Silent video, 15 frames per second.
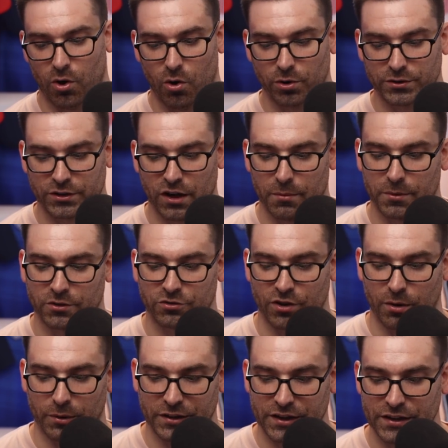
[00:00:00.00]
oncoming
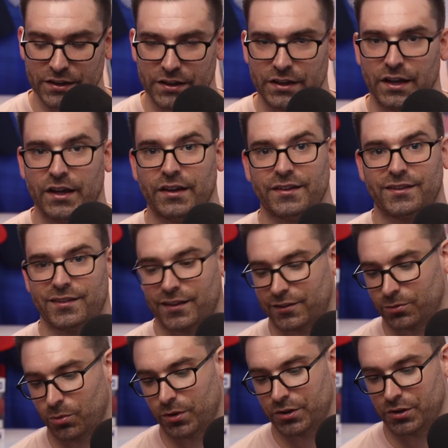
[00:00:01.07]
Joaquini,
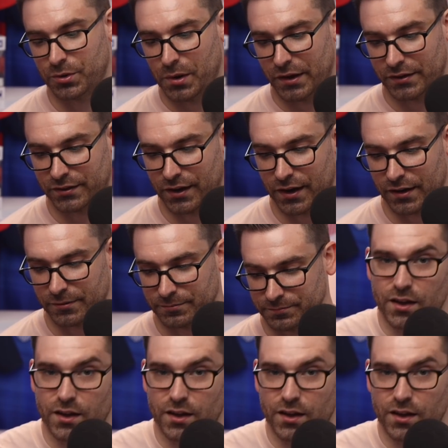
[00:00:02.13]
6-1 USA.